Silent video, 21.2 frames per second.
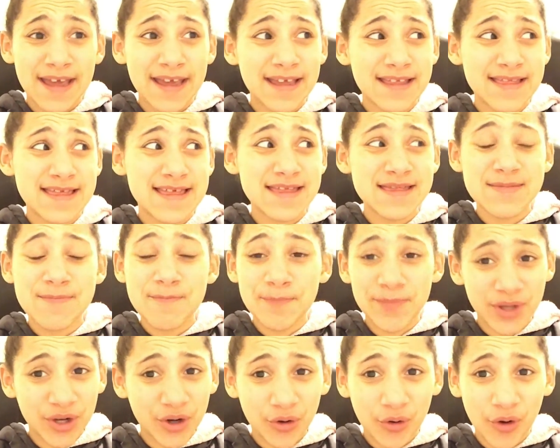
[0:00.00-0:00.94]
it's in the
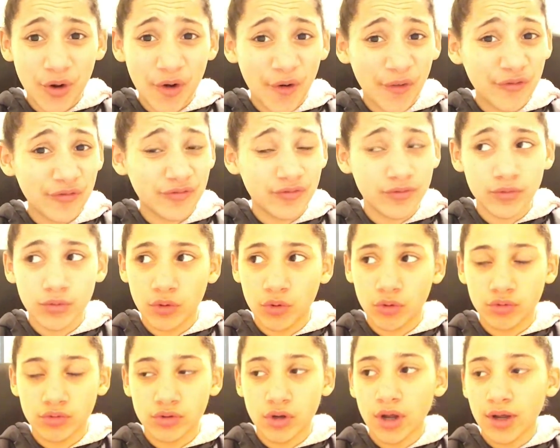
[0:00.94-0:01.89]
middle of,
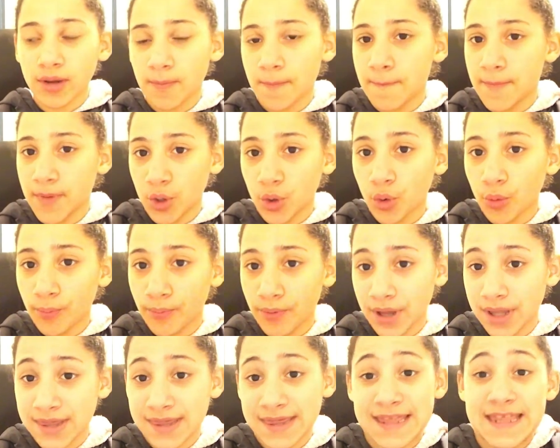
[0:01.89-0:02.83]
well, not in the middle,
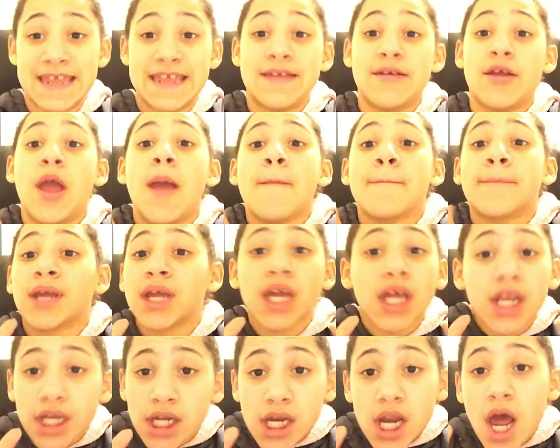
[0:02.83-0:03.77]
but the
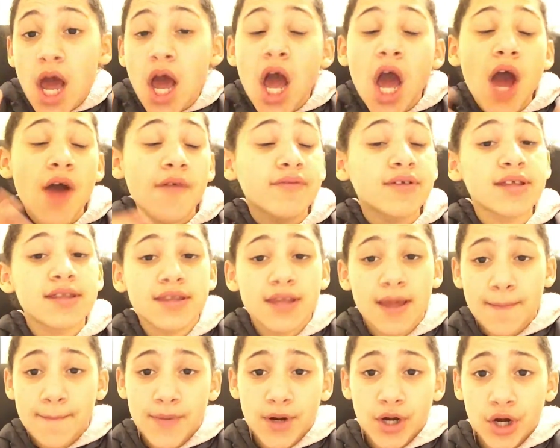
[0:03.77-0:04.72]
beginning of
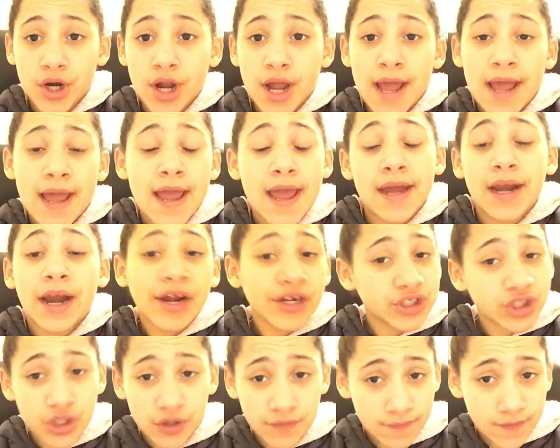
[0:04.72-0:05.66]
December, and I
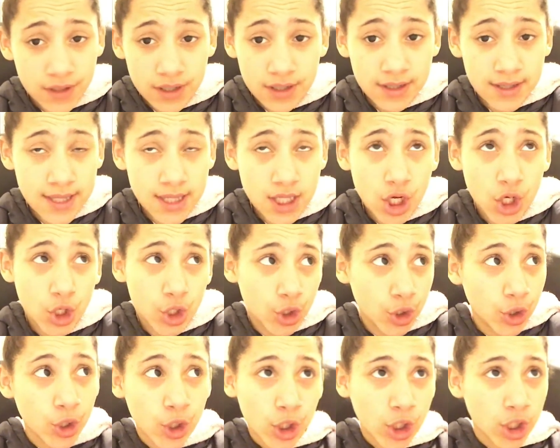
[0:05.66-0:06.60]
should have done this
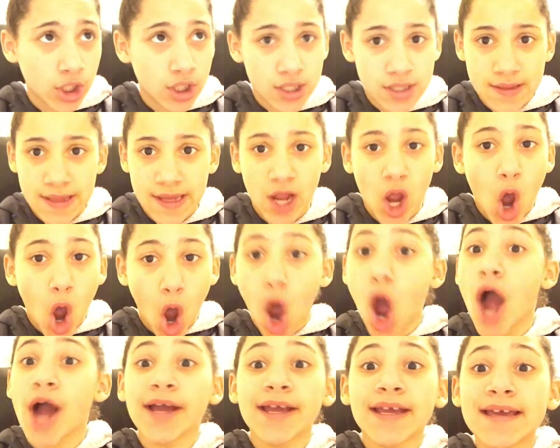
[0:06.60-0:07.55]
earlier in, like,
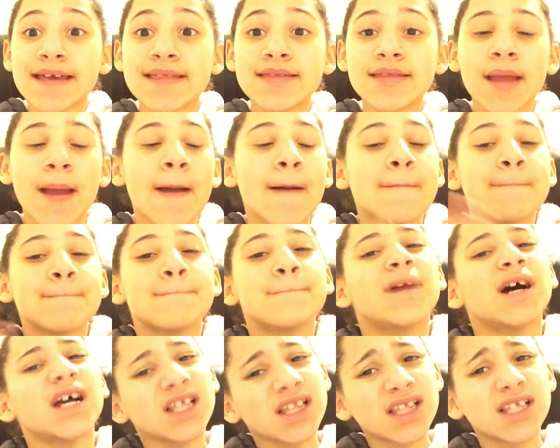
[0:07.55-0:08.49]
August,
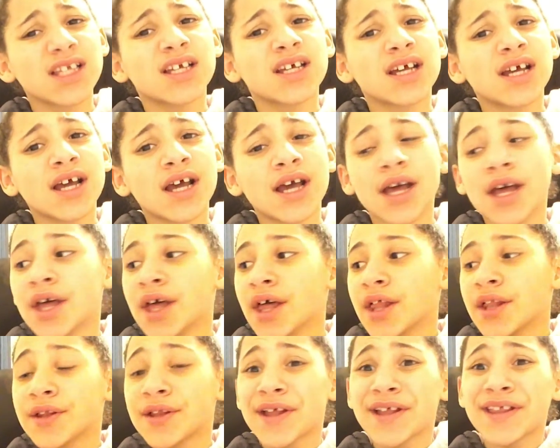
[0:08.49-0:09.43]
but
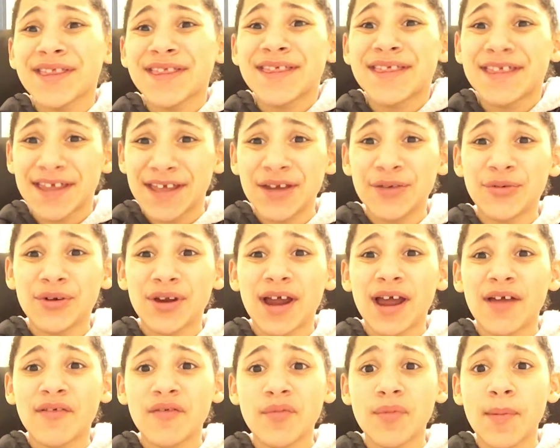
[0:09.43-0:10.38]
let's see what I
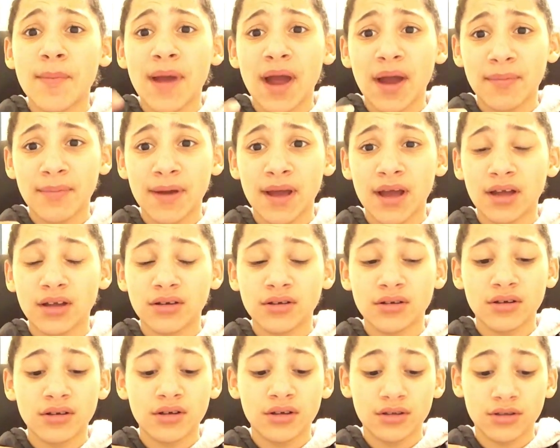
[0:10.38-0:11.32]
have in my backpack
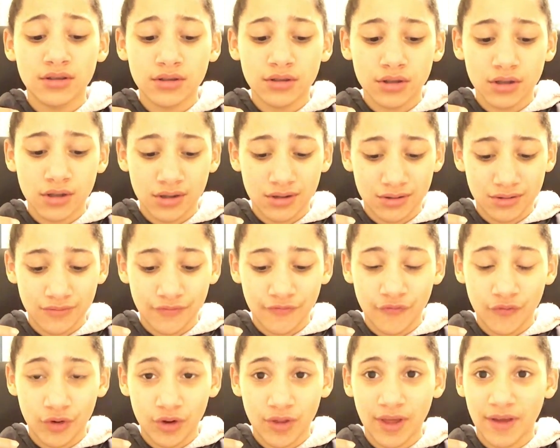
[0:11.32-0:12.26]
until
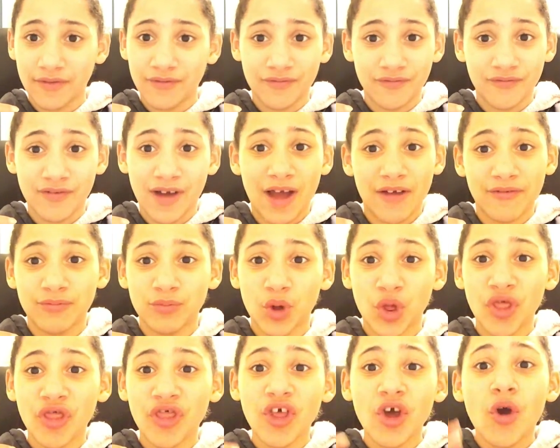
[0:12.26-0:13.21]
for, like, 5
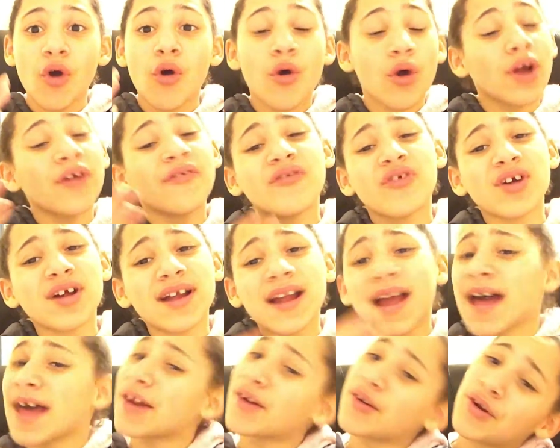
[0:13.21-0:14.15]
months, or four,
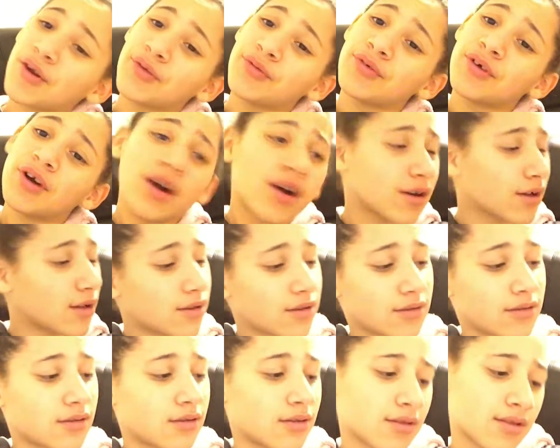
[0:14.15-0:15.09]
I don't know,
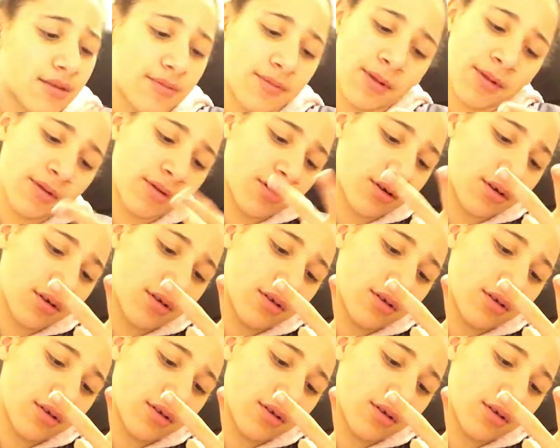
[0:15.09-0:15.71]
August, September,